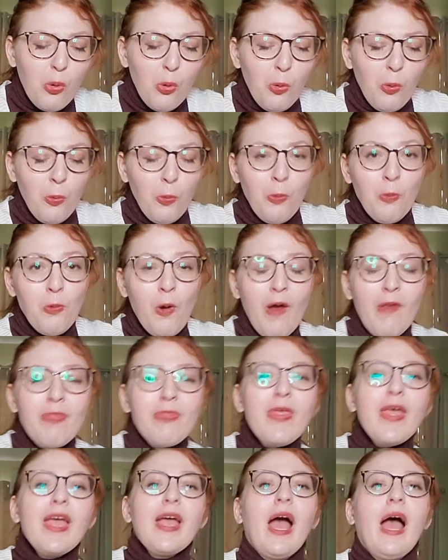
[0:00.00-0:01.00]

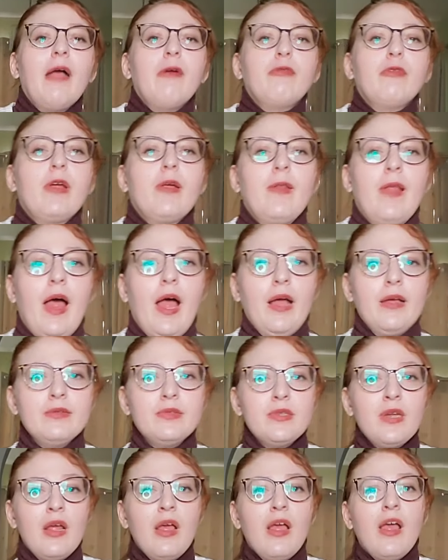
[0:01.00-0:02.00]
one thing I
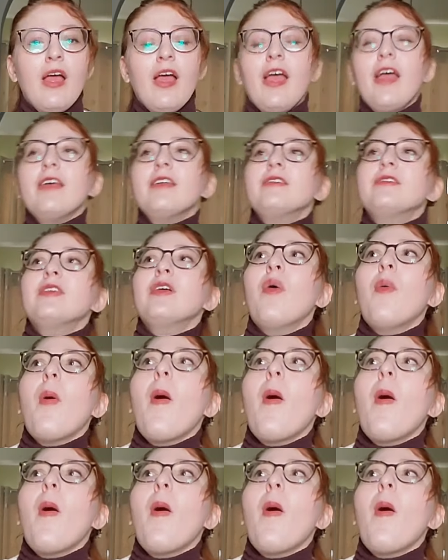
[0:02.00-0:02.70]
realized is